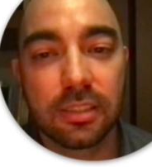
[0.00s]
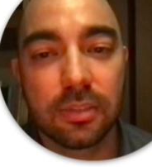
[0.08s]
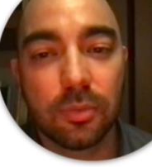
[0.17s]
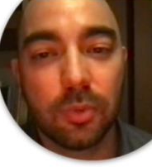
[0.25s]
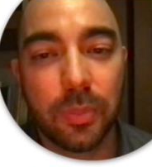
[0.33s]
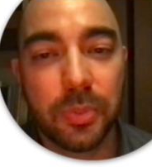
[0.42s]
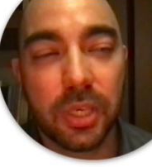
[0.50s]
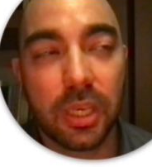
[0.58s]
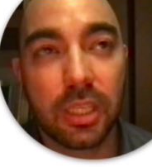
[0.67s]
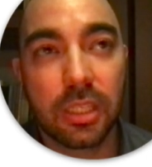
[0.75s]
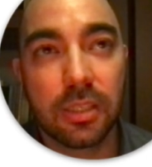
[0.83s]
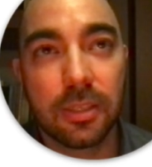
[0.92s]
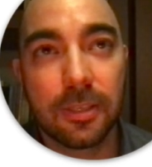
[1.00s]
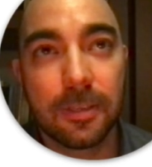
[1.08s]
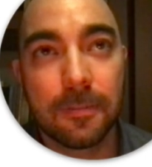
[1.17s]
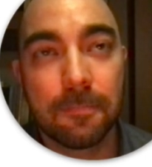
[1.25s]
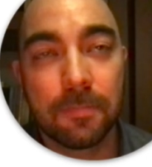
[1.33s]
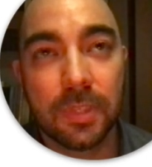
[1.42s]
website,
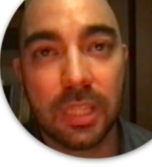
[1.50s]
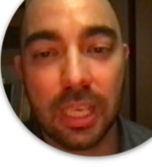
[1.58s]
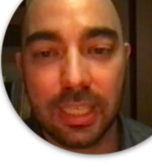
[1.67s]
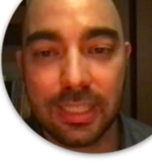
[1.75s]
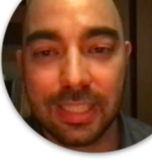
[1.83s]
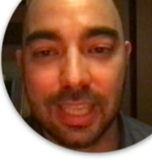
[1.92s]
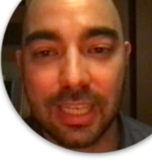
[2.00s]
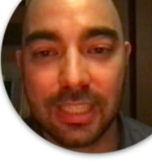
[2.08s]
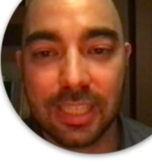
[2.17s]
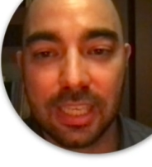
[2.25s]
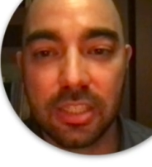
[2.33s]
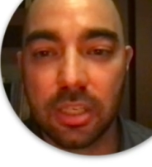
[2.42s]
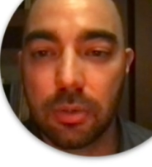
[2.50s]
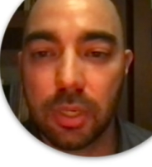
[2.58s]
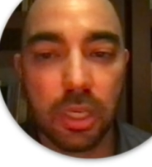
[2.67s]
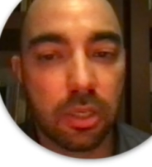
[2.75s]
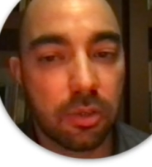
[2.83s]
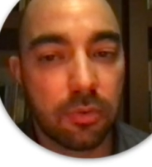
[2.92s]
like a static site
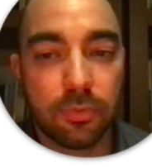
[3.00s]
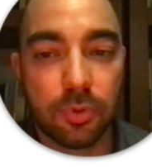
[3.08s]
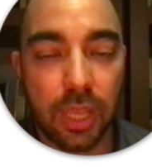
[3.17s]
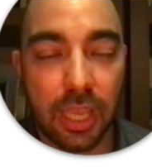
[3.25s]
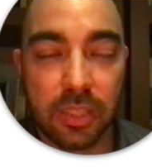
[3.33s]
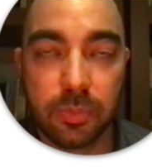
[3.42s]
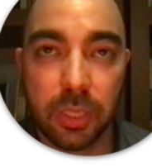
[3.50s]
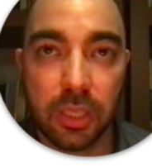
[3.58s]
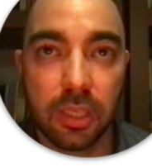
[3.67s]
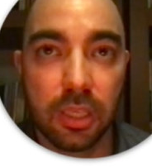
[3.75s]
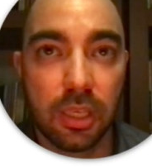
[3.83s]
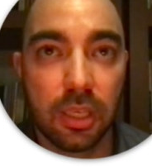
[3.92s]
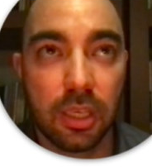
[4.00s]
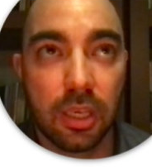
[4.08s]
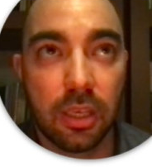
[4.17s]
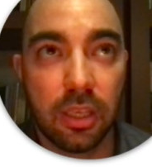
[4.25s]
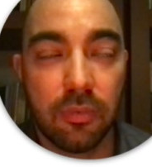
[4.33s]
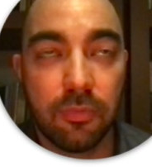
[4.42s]
generator, go for Gatsby.
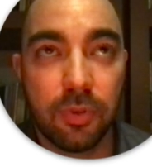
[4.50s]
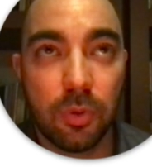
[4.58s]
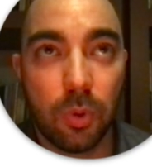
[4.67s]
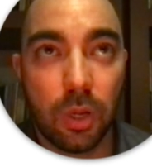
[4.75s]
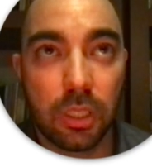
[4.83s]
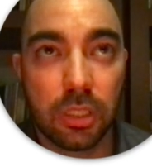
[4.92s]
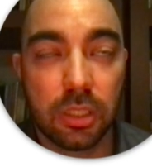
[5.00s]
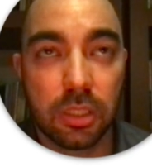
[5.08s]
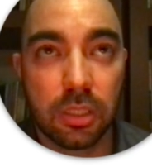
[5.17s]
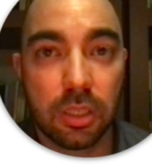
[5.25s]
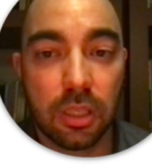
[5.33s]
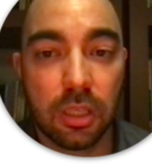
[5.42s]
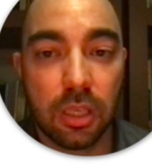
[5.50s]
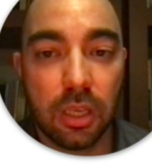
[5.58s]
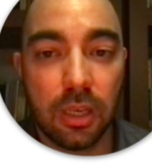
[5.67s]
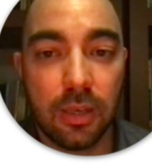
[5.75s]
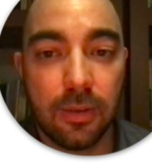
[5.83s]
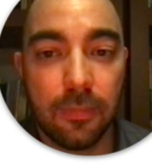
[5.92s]
If you want
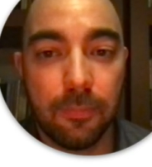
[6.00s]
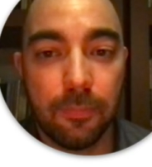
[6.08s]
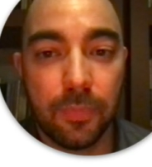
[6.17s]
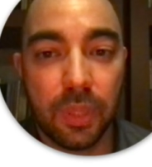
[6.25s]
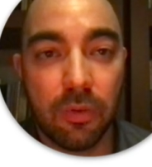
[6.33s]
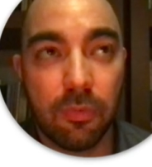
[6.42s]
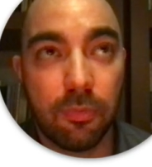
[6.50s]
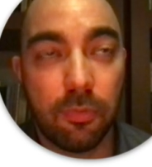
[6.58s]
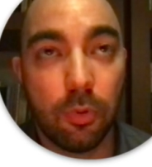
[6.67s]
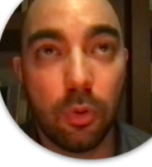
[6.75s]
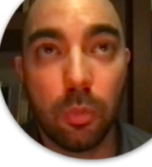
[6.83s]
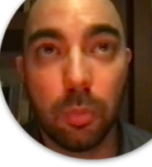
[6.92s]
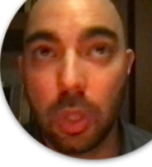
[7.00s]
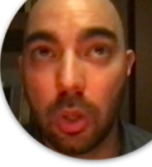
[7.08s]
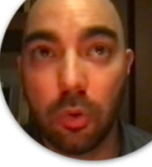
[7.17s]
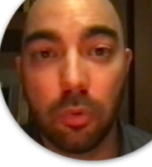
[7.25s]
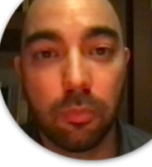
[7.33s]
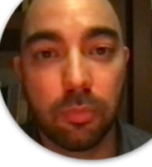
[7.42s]
a
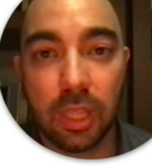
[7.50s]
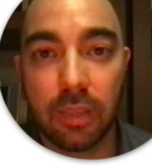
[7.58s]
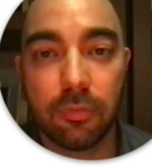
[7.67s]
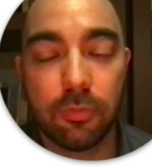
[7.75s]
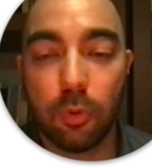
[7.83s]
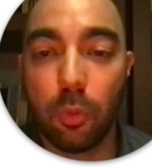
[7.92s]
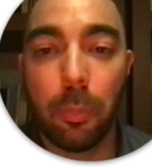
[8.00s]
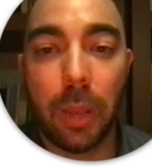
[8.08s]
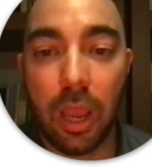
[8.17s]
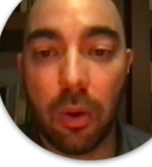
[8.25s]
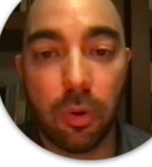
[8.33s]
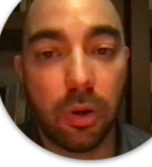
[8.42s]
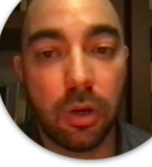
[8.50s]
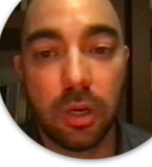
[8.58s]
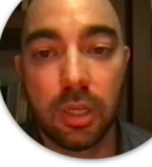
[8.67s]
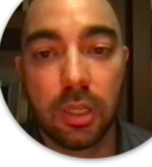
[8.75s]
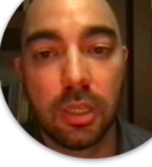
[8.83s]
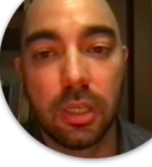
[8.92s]
full-blown, like full power,
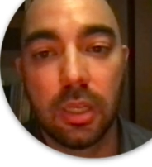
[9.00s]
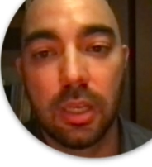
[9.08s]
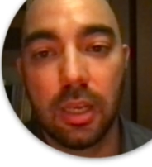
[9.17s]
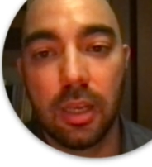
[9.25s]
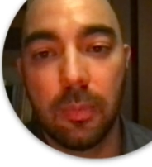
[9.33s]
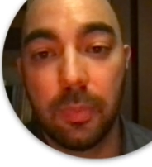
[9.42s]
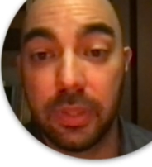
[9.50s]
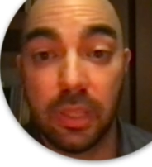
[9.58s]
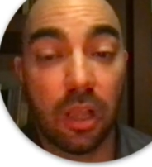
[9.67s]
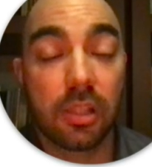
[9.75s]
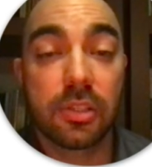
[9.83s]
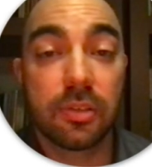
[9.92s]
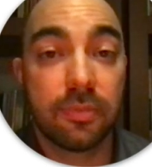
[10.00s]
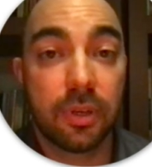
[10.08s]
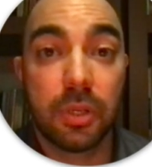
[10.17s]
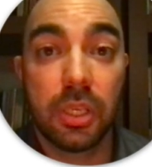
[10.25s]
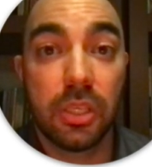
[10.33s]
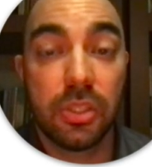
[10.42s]
but also
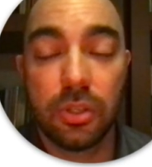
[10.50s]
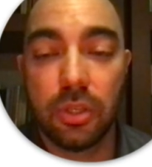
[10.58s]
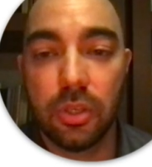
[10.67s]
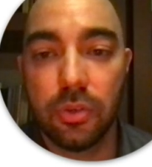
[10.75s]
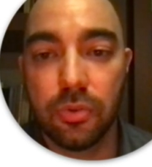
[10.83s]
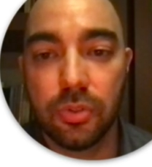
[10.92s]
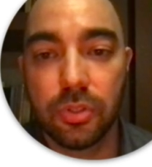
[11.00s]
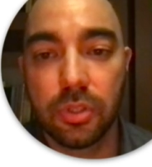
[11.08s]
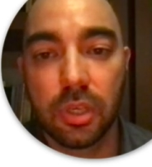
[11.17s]
very easy to use